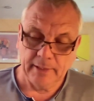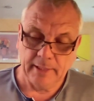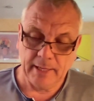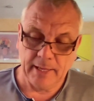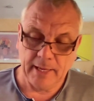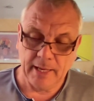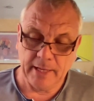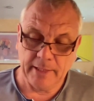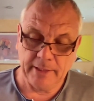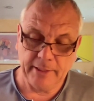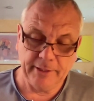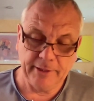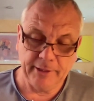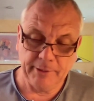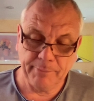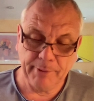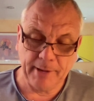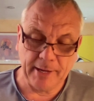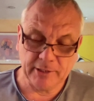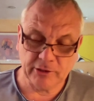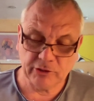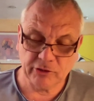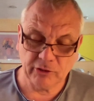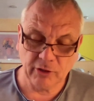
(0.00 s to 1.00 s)
And in the
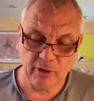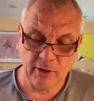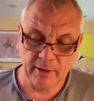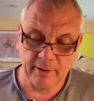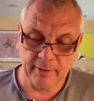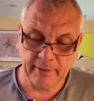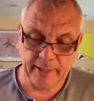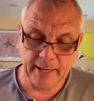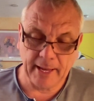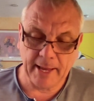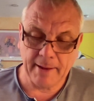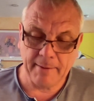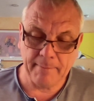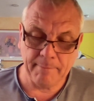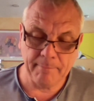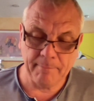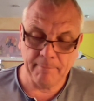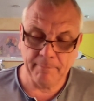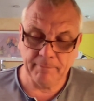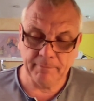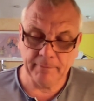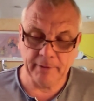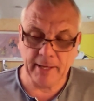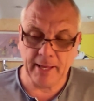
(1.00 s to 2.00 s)
past, I'm
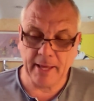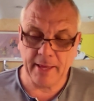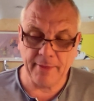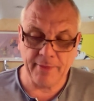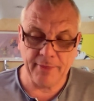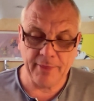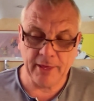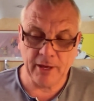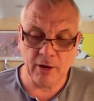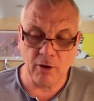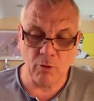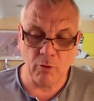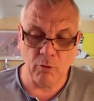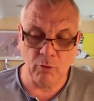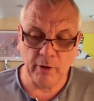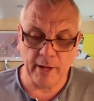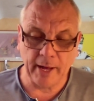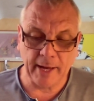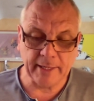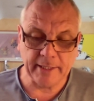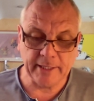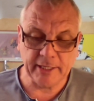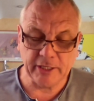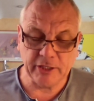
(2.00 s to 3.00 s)
getting the old
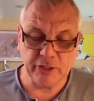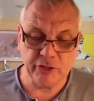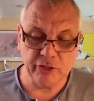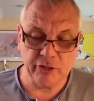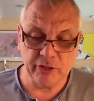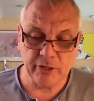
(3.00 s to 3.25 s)
adage,